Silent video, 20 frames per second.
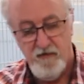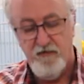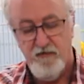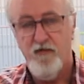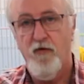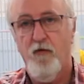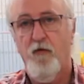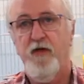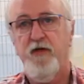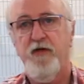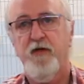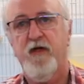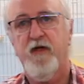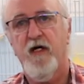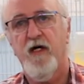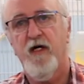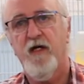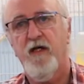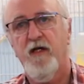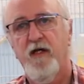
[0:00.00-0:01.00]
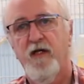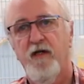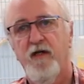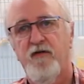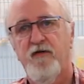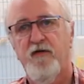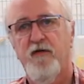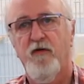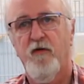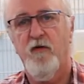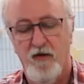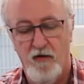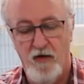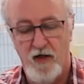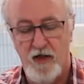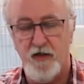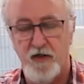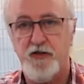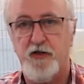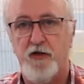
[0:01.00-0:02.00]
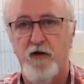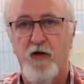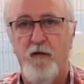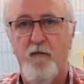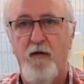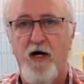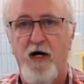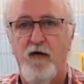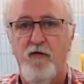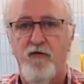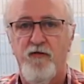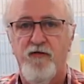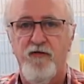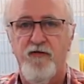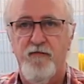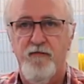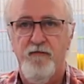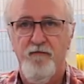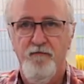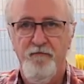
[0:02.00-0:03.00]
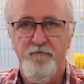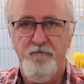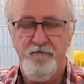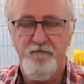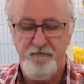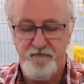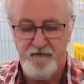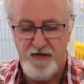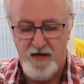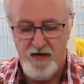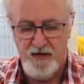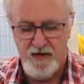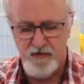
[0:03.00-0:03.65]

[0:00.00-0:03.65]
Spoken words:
So when you get into larger amounts,